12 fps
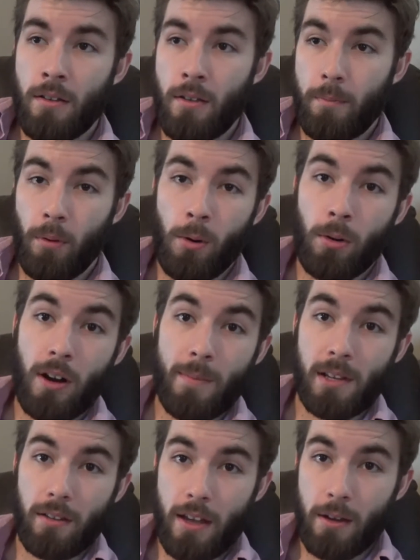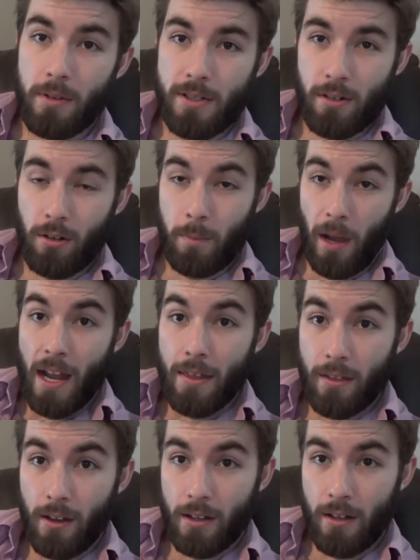the programming language called
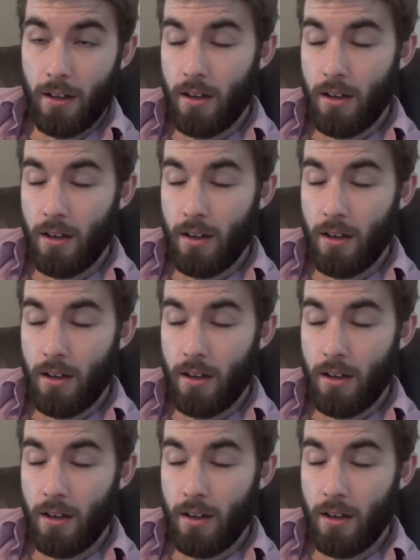Python,